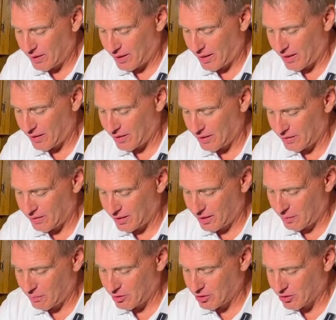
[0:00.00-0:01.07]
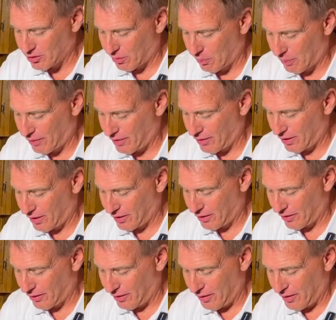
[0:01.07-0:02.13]
and the, the images are printed on
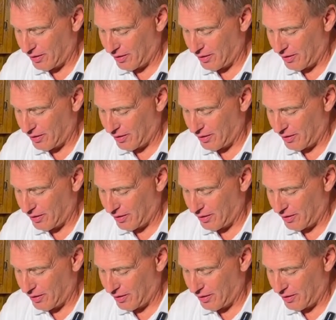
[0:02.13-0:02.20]
here.